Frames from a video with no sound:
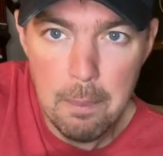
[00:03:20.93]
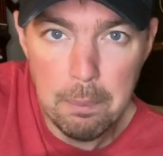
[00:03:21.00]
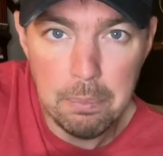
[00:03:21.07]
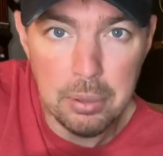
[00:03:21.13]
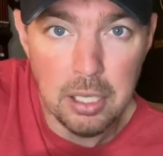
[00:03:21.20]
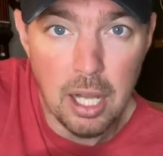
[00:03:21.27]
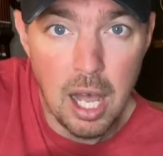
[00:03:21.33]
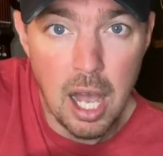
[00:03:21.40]

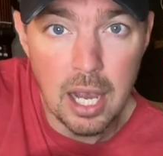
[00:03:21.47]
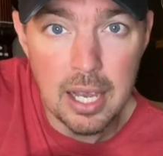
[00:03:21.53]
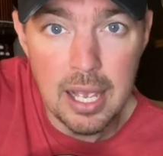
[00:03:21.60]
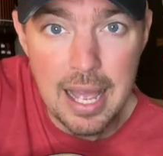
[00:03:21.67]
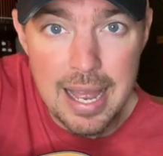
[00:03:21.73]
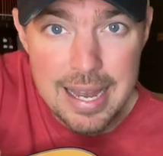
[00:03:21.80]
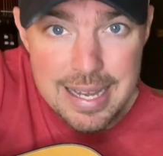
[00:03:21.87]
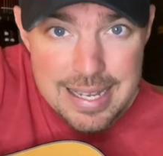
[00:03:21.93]
pluck
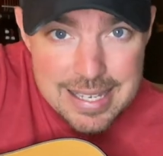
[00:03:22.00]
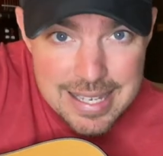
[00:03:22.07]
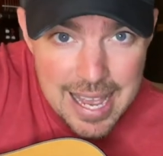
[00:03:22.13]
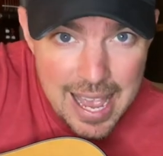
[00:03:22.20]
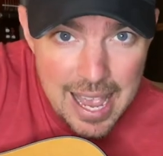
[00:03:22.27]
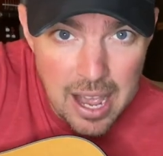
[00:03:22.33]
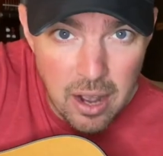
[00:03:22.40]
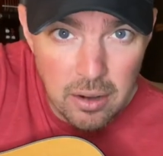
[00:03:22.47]

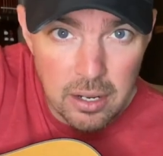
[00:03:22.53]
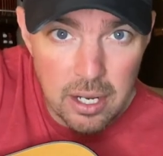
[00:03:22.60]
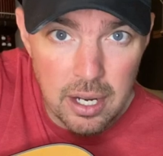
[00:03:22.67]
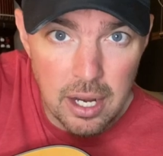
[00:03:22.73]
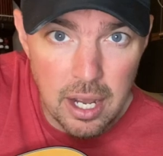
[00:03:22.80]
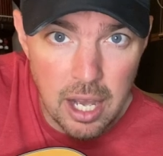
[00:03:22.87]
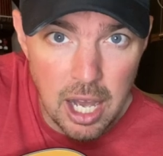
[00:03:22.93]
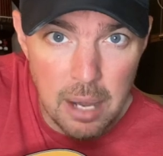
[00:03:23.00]
down,
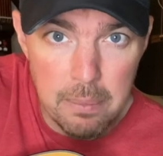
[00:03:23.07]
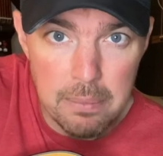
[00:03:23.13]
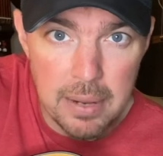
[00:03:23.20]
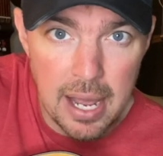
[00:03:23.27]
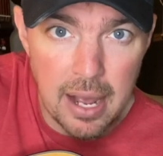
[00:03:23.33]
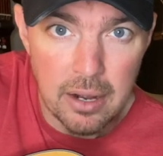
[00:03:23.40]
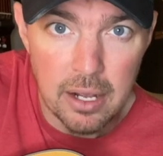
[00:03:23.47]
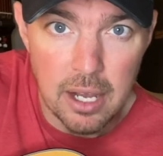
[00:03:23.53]
up,
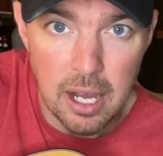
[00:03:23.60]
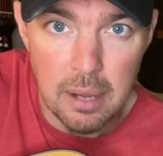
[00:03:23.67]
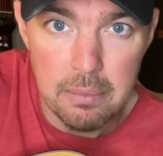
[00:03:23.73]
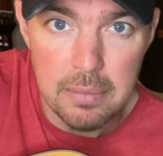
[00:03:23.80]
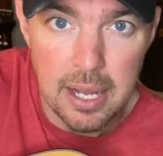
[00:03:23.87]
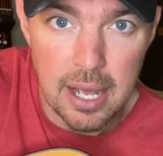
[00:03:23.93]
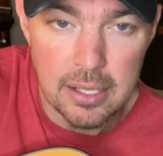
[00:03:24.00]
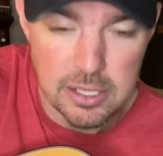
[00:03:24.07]
down, up, down.